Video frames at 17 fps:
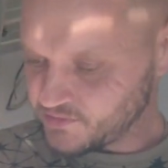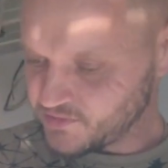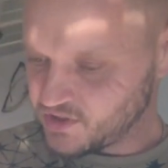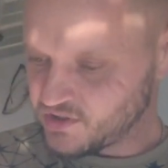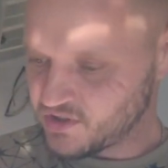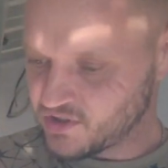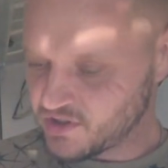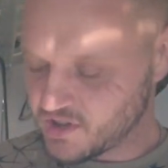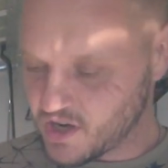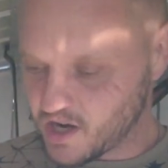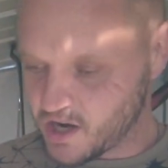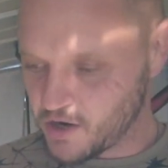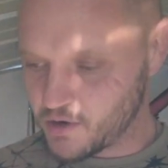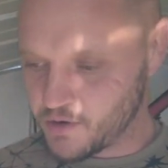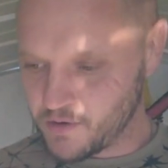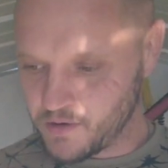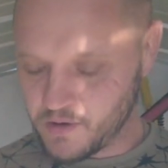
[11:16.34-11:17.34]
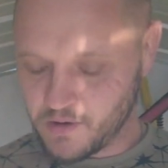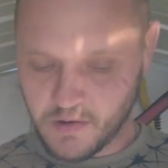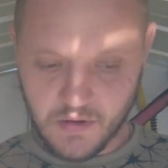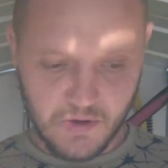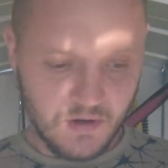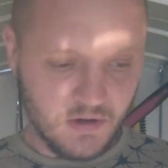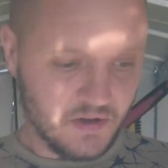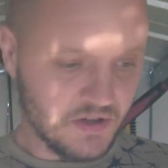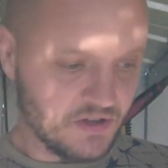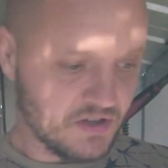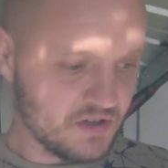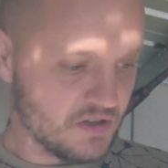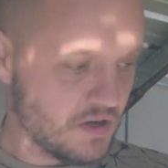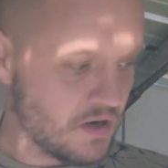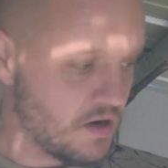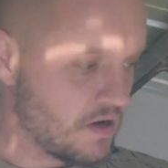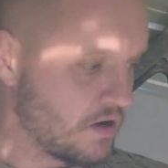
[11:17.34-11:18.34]
So let's
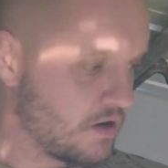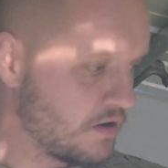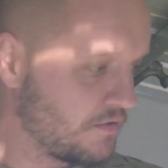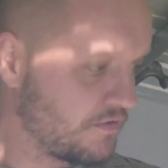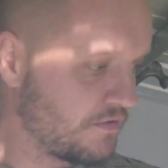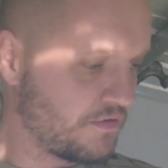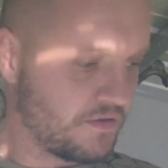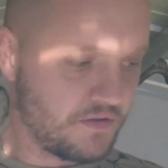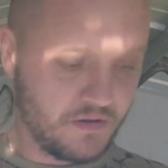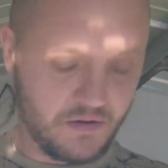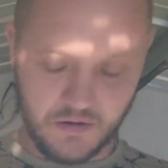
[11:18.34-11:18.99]
start off.